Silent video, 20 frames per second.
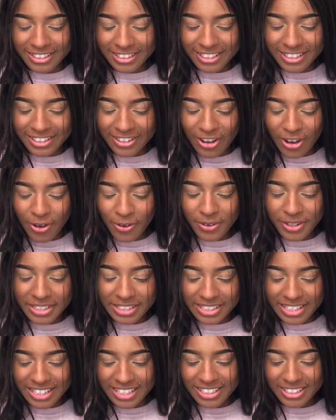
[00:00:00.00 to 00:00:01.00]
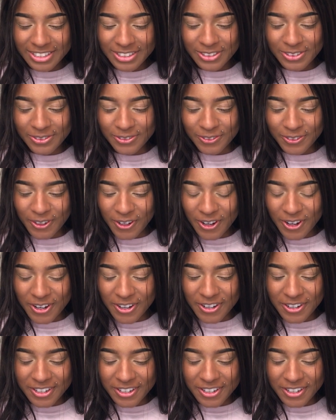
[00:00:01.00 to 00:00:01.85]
It always ends wrong.